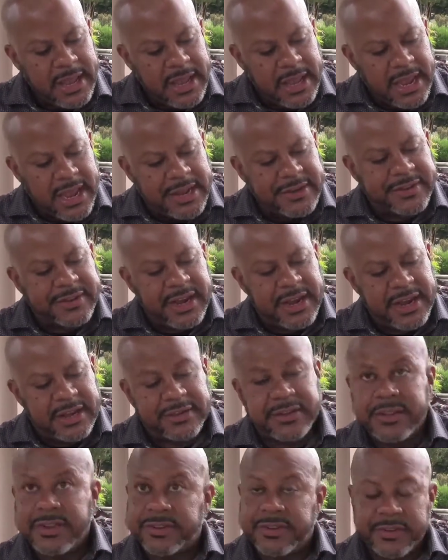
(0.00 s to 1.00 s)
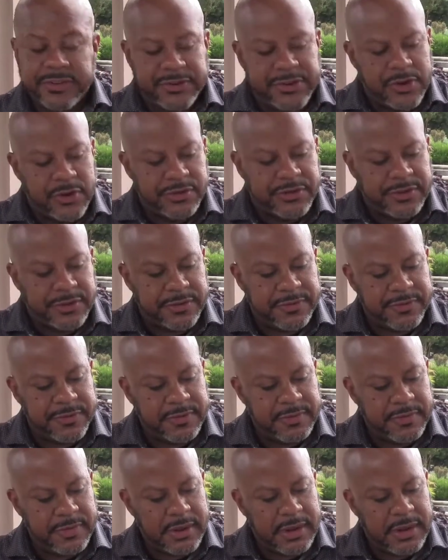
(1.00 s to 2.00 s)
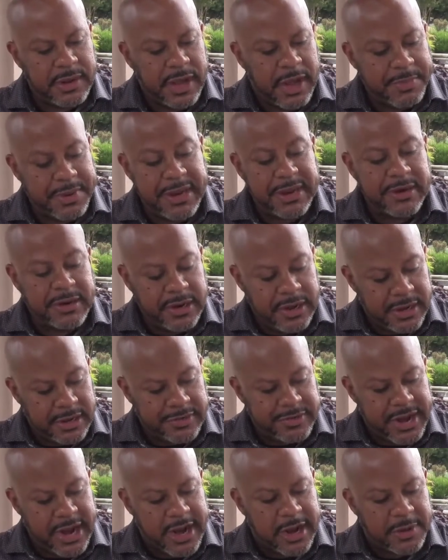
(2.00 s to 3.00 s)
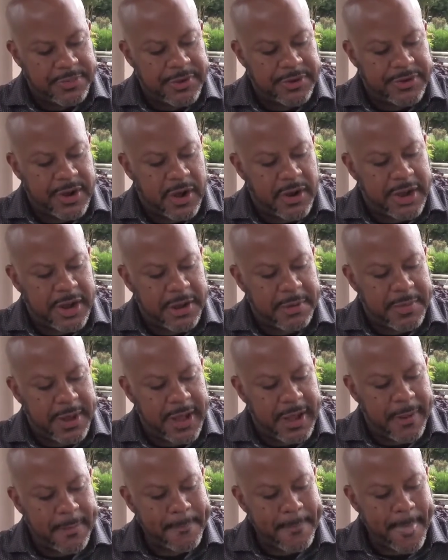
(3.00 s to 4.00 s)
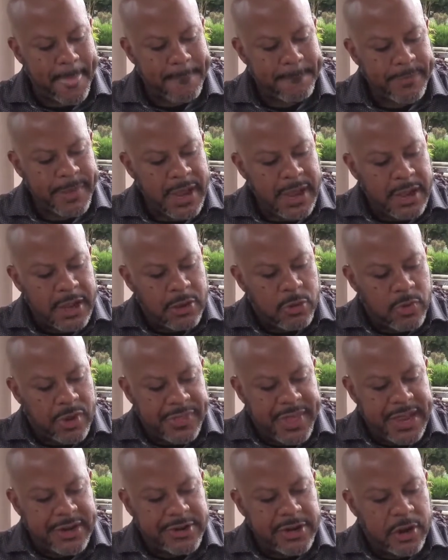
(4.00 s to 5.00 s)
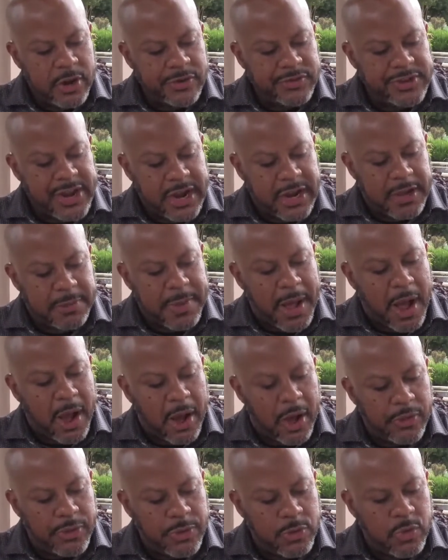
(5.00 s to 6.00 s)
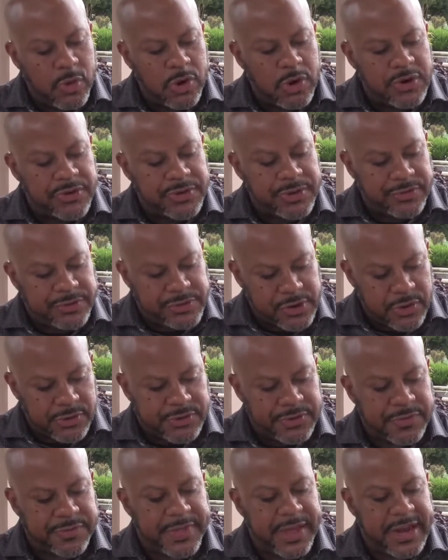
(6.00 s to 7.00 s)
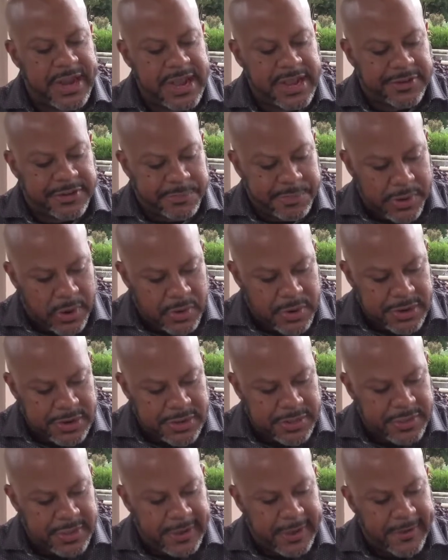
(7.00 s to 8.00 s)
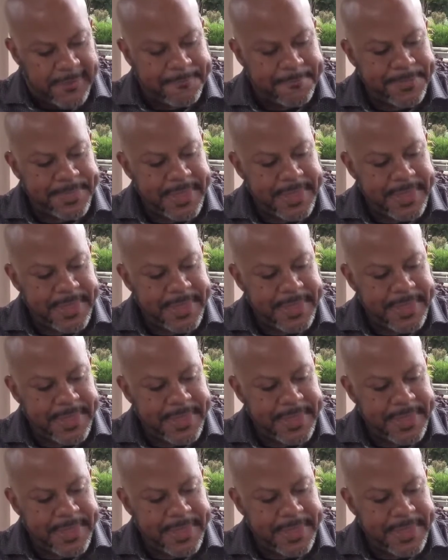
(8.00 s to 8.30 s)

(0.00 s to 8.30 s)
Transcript: it says, and this is Jacob they're talking about, when they told Jacob all the words of Joseph that he had spoken to them,